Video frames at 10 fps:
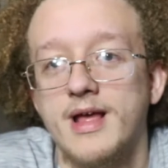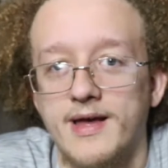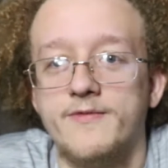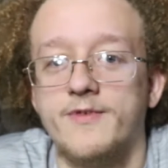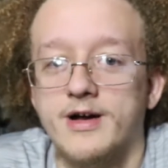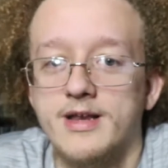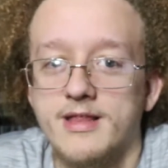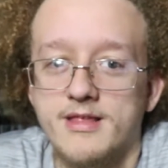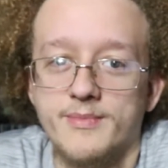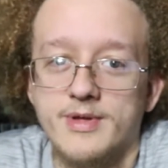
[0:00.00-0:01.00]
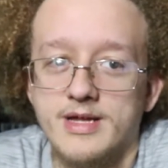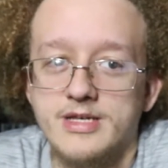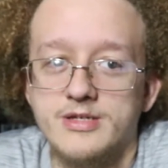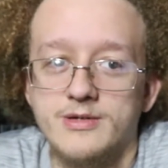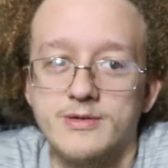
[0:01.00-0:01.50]
I have fun. It's something I
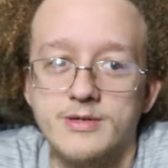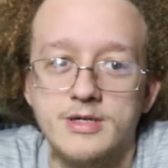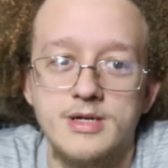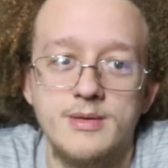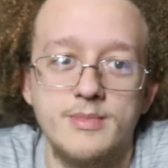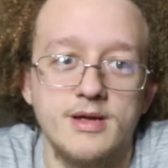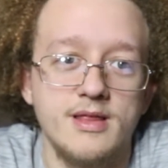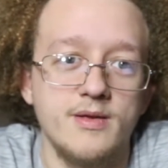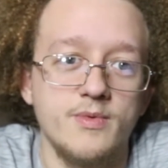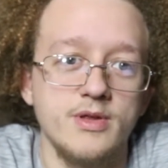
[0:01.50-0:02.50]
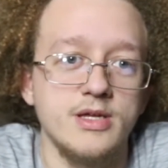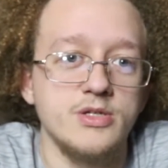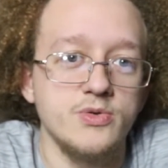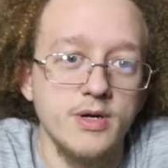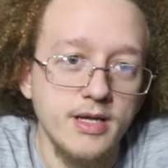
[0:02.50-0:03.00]
do because I really
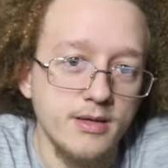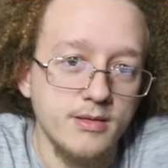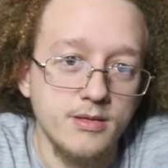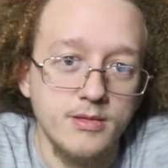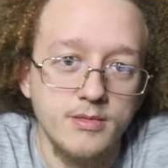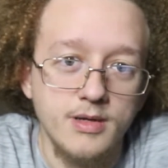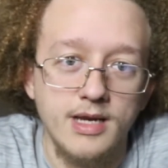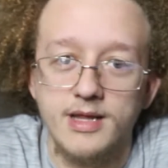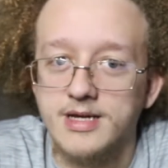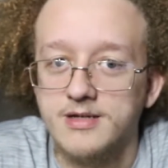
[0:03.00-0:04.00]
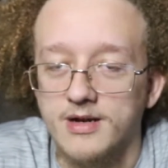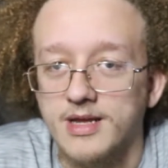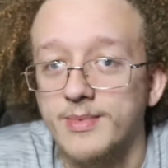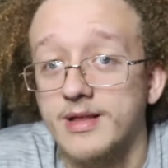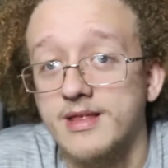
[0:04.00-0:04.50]
enjoy it. I like
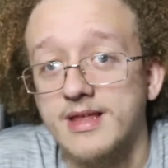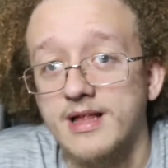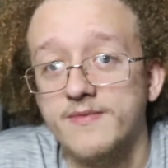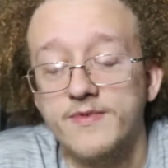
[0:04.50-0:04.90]
talking about these kinds of